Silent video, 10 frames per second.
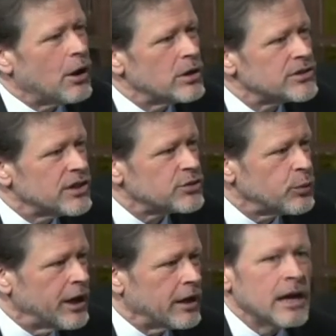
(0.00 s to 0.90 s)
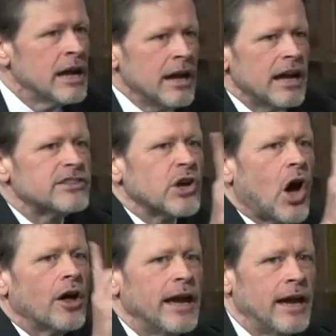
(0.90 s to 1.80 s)
hours this week. It's
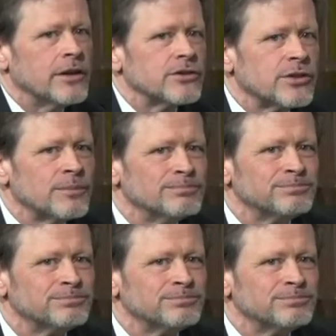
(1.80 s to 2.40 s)
all His.